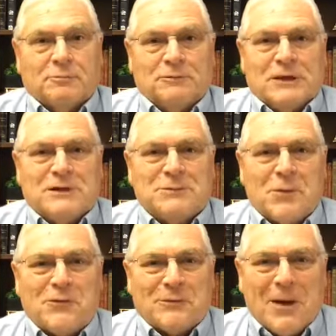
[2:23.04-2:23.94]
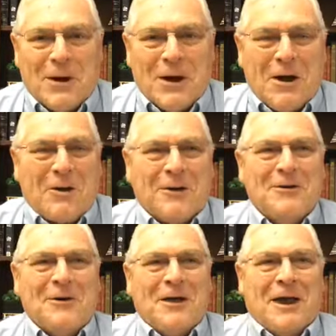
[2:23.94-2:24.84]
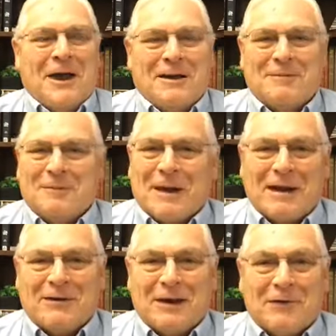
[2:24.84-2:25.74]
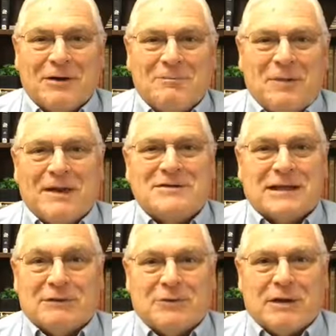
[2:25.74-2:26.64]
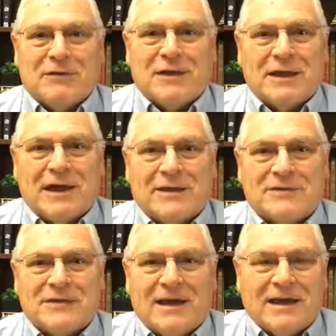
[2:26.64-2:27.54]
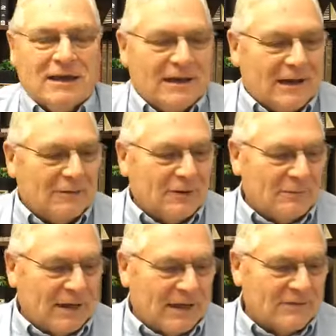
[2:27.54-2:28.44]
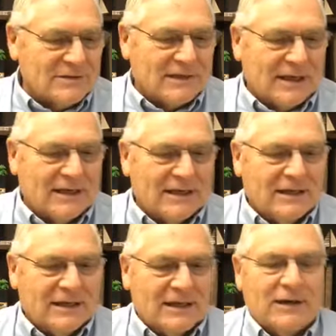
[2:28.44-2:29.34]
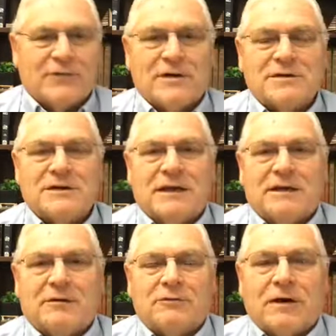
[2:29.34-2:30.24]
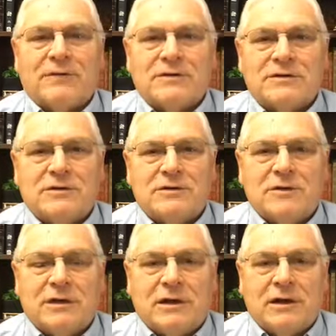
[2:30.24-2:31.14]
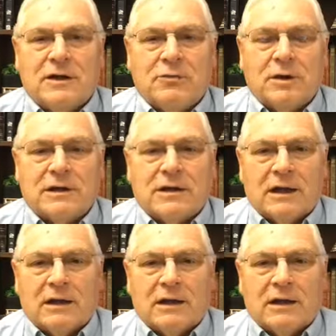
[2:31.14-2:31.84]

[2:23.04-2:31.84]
he spoke for about an hour, but I agreed basically with everything he had to say. We might have a slight difference in reference to what